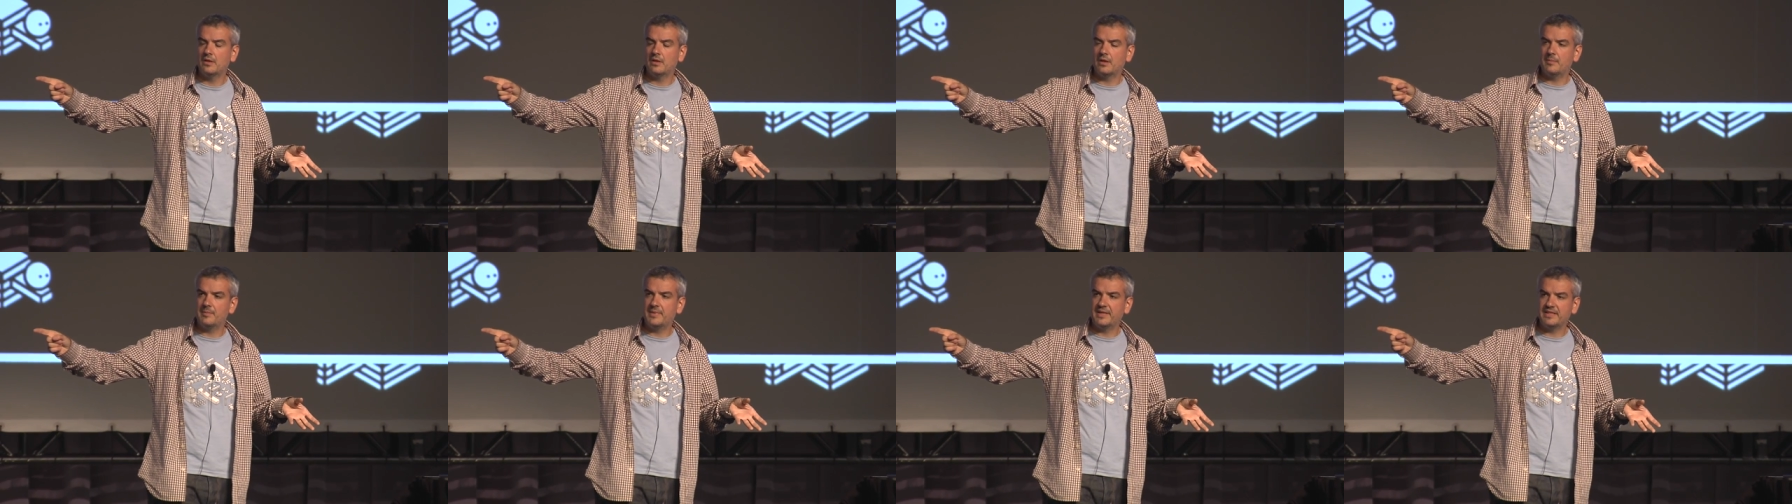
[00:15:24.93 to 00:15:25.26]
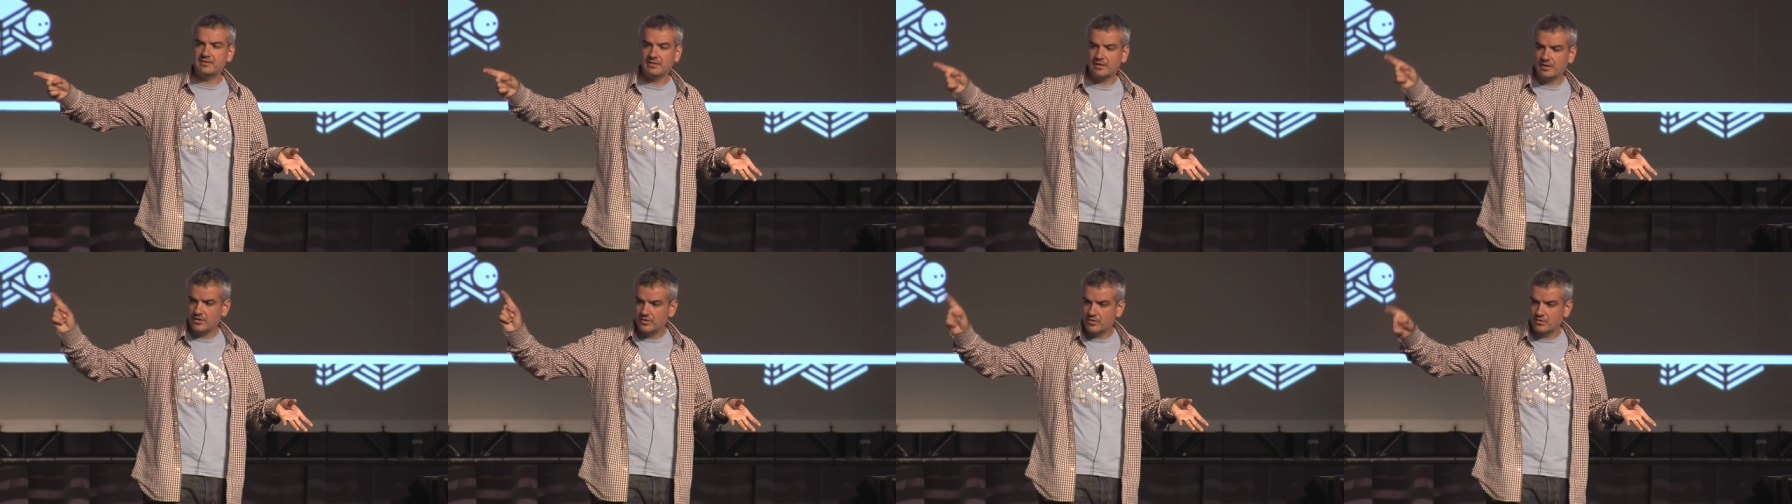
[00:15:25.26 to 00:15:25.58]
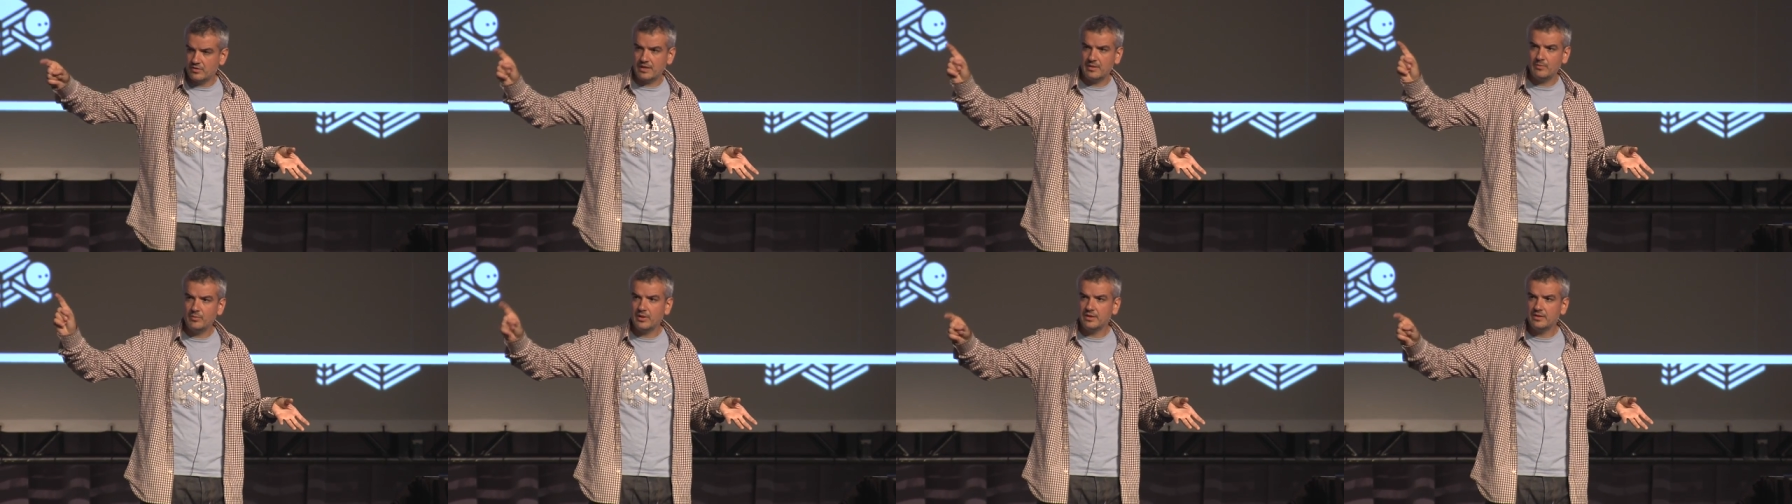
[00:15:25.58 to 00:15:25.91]
and basically you
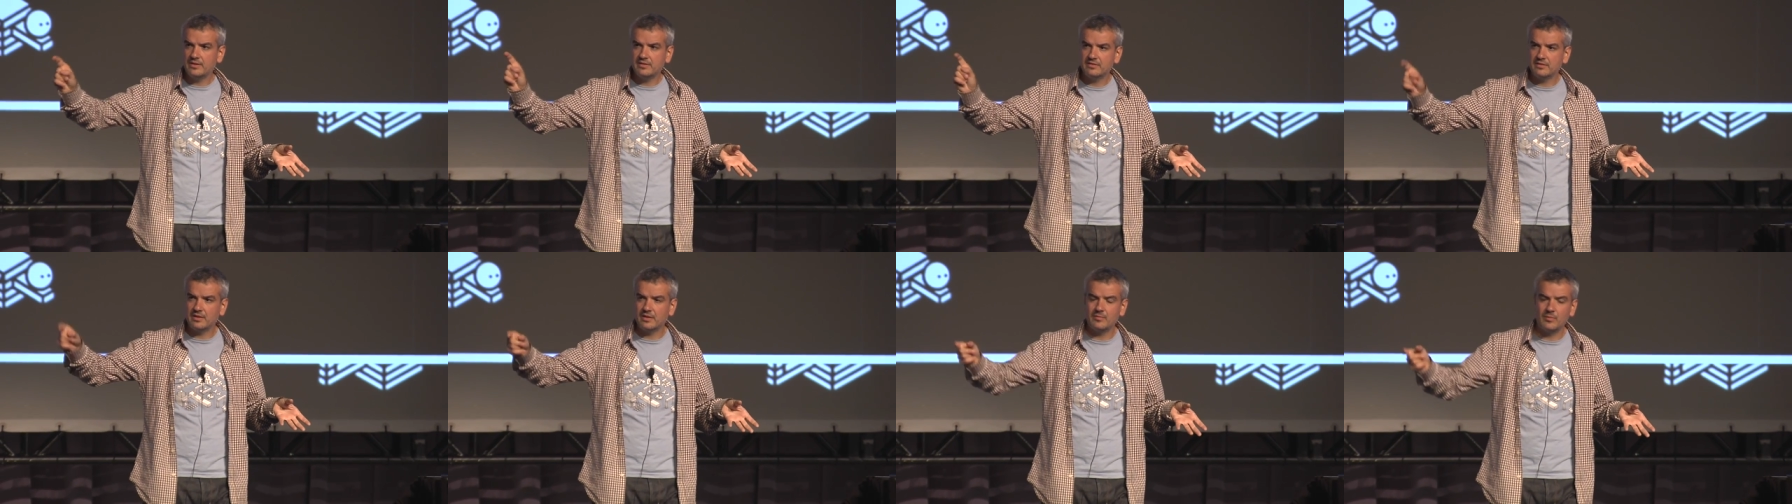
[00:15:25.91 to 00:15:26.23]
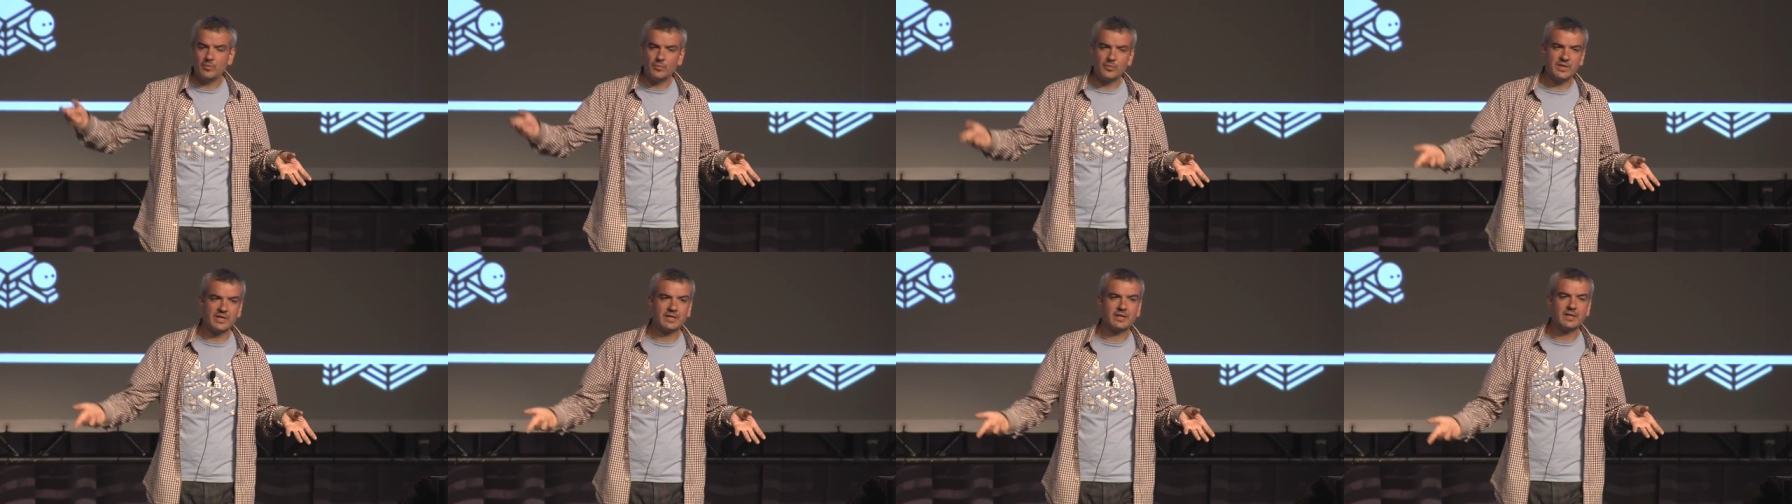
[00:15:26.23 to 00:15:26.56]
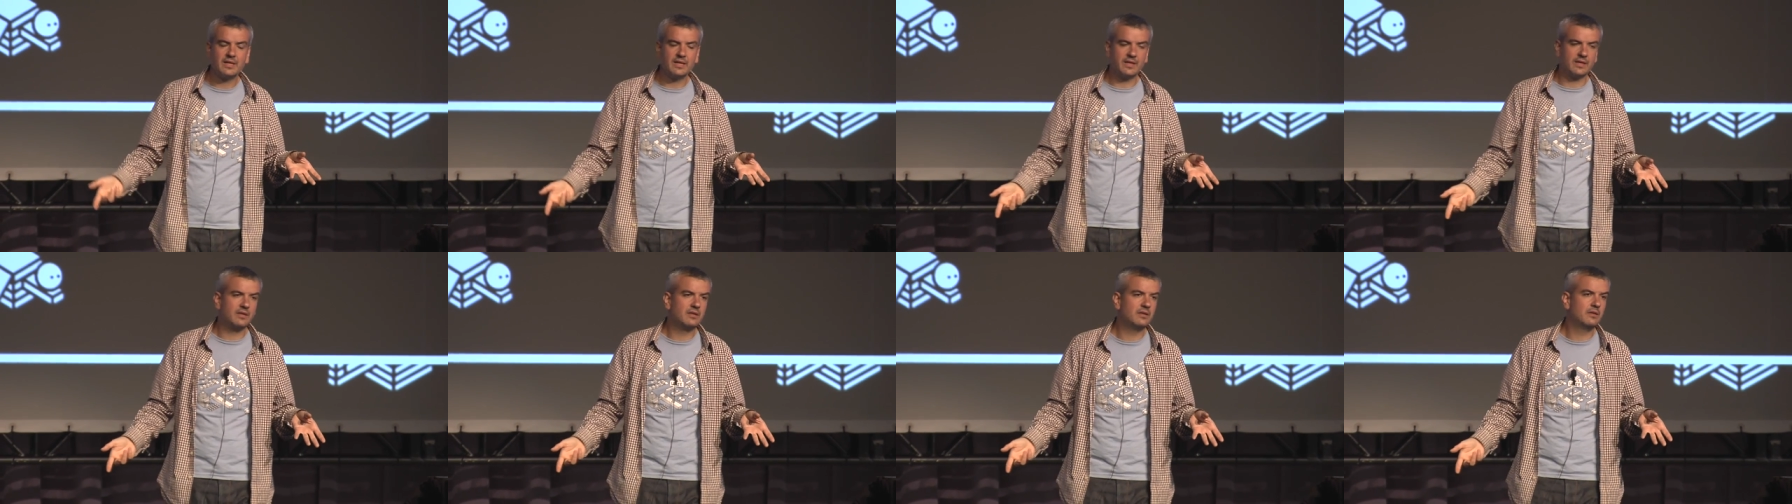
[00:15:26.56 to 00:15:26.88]
enable and disable with a
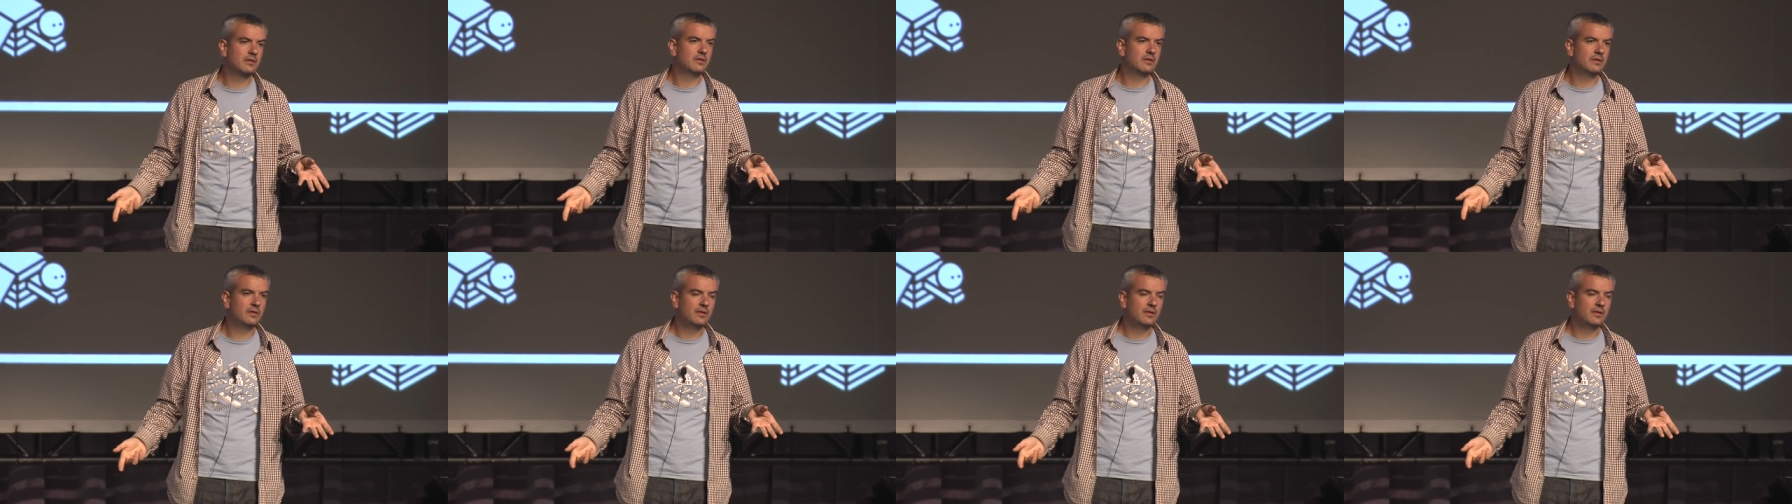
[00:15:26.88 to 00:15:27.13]
click.